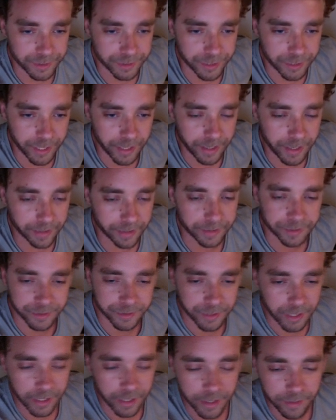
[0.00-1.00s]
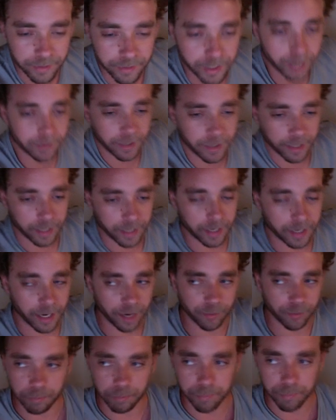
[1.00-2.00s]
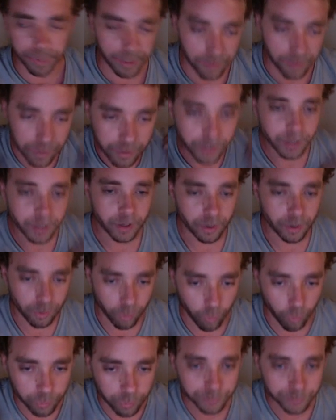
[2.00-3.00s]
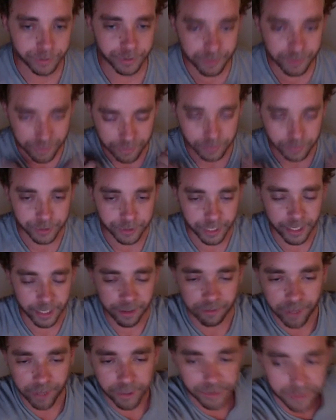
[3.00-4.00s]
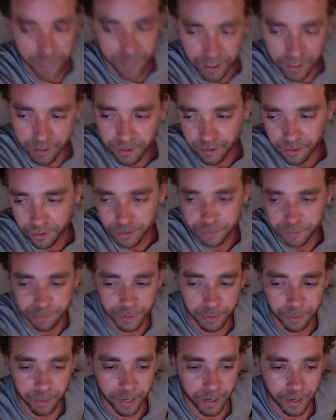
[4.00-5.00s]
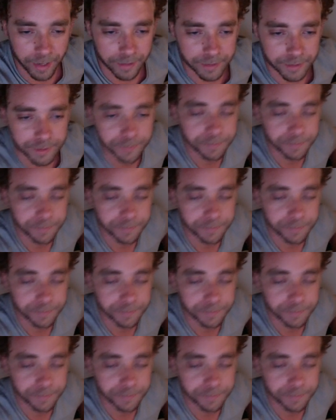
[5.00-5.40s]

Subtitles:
Jay Hicks. And he's got like a kind of a big gold chain around his neck, and that looks pretty badass.